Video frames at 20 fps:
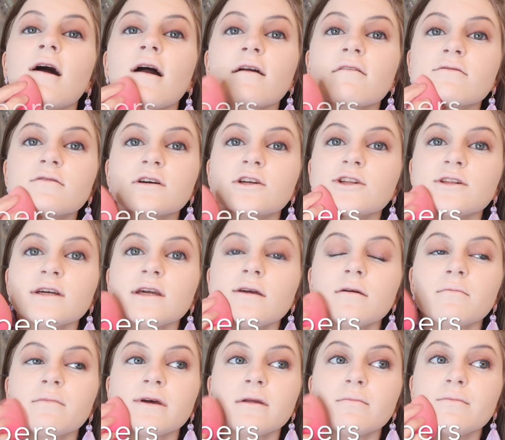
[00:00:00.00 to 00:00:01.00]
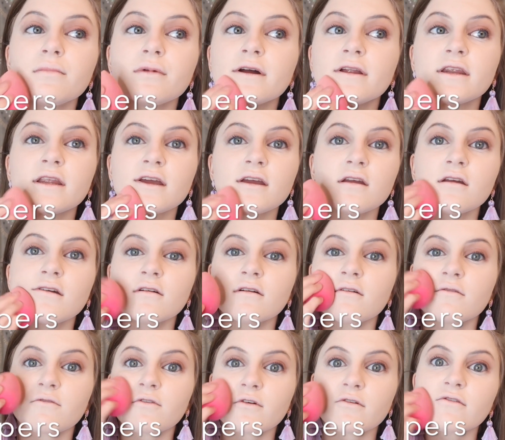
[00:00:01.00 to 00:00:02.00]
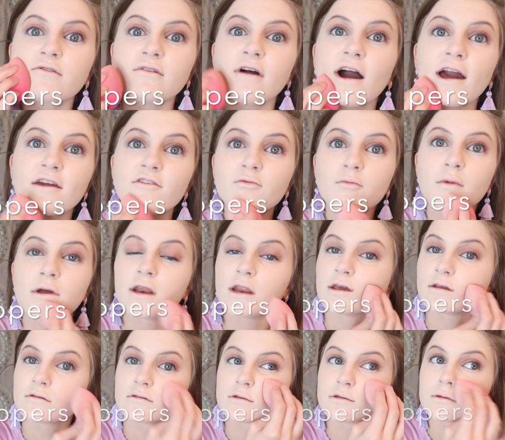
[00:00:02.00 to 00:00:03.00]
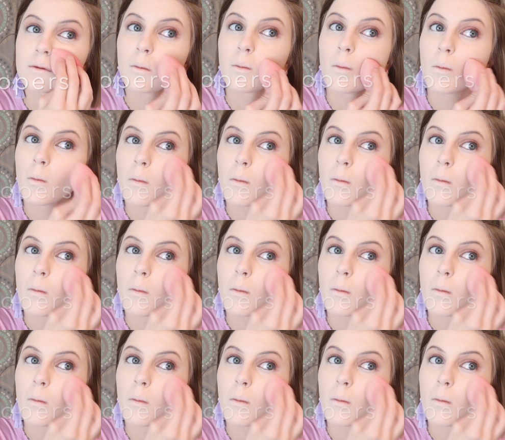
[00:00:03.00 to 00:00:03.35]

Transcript: I've literally been blending for 5 minutes.